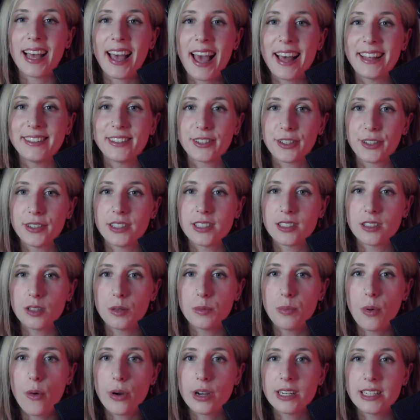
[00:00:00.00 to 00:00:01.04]
at the crystal
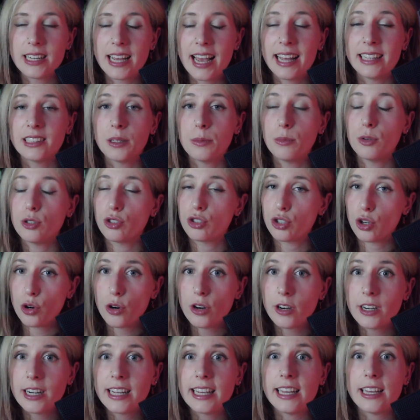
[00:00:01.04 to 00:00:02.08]
point and the
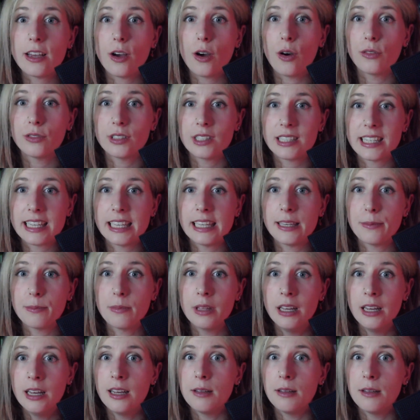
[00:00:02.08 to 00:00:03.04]
majority of the team,